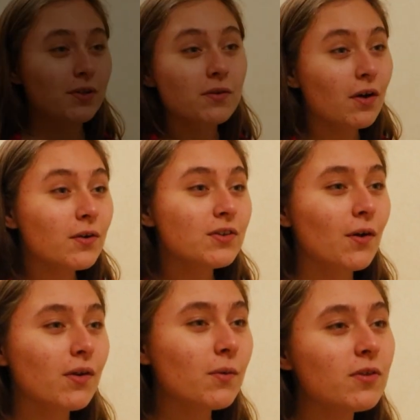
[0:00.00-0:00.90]
Will you go to
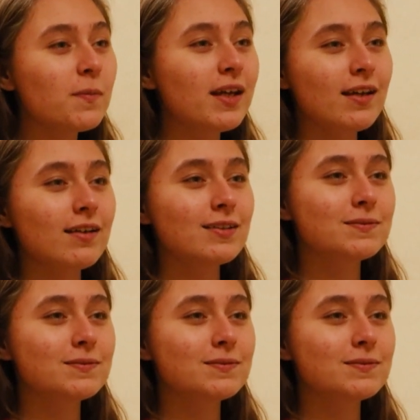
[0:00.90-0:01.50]
Tolo with me?